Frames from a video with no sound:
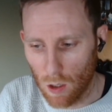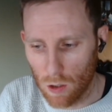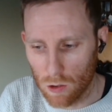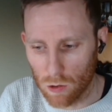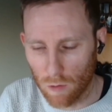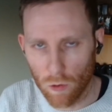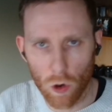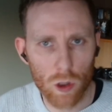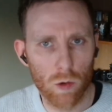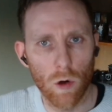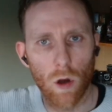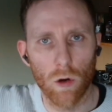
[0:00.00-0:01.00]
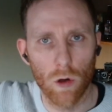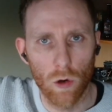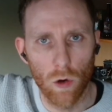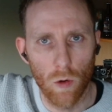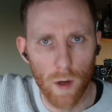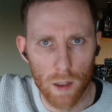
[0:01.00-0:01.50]
So of course we're not going to go
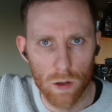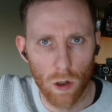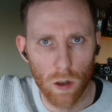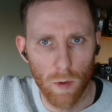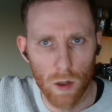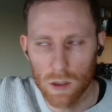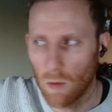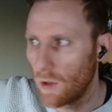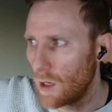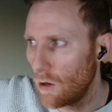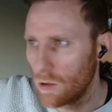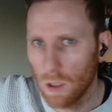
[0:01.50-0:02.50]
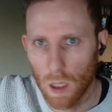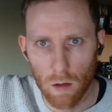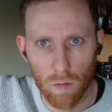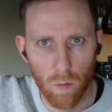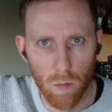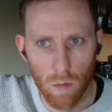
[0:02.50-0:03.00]
away and talk about something else like,
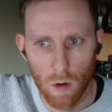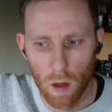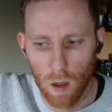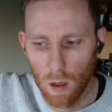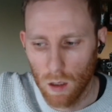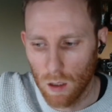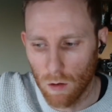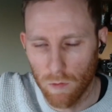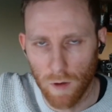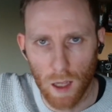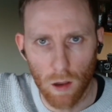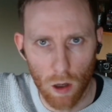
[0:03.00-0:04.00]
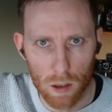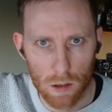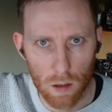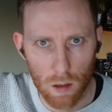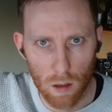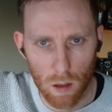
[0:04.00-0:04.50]
fat loss.
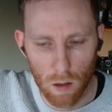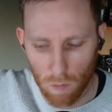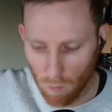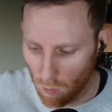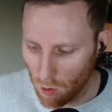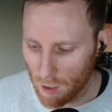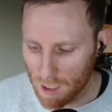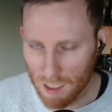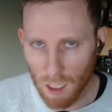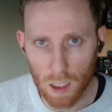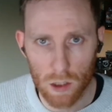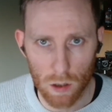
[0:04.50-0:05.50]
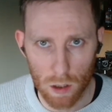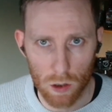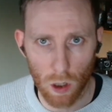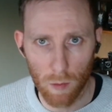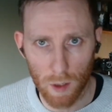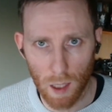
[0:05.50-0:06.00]
We're going to stick to the
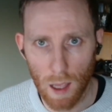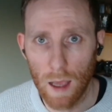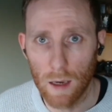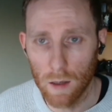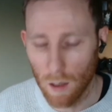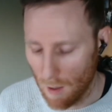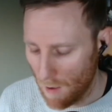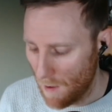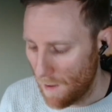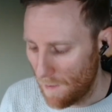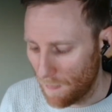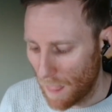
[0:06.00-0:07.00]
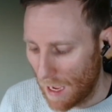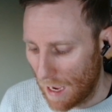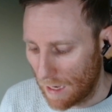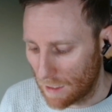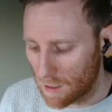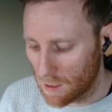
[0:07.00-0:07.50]
topic at hand,
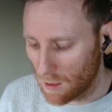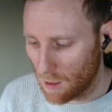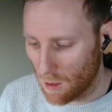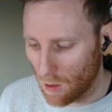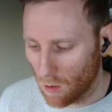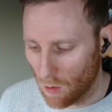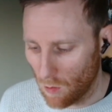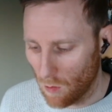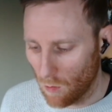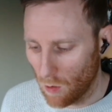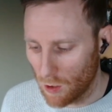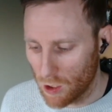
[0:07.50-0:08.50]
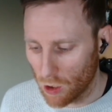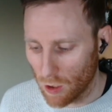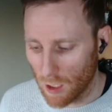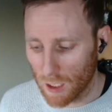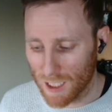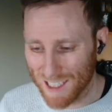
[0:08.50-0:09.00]
and we're just
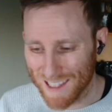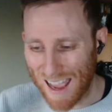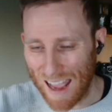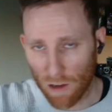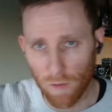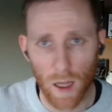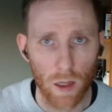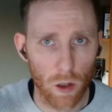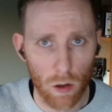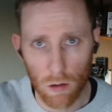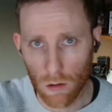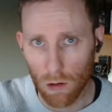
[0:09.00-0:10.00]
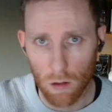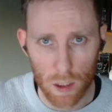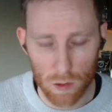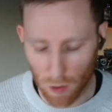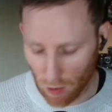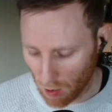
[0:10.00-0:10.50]
going to stack value.
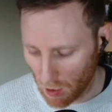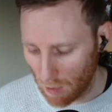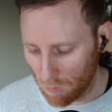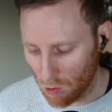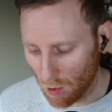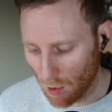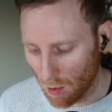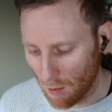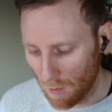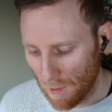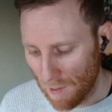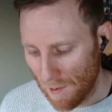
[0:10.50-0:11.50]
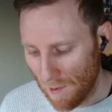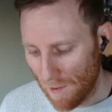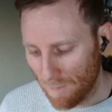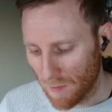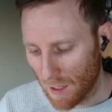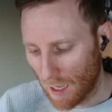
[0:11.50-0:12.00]
That's what you're going to keep doing.
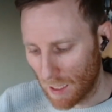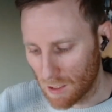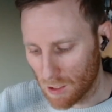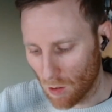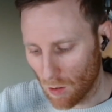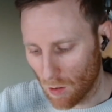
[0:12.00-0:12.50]
And